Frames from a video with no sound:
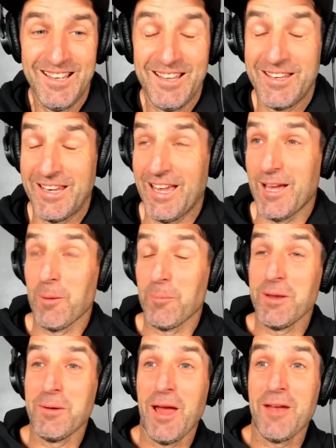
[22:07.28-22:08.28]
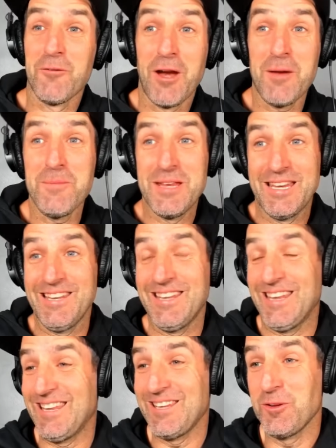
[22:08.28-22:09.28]
Yeah, I mean, and Remy,
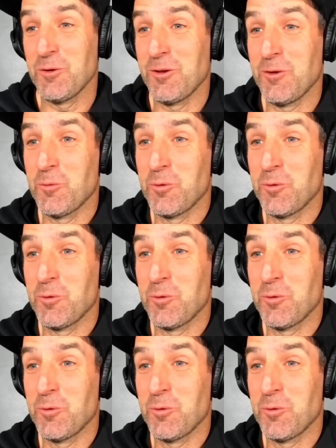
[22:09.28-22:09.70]
you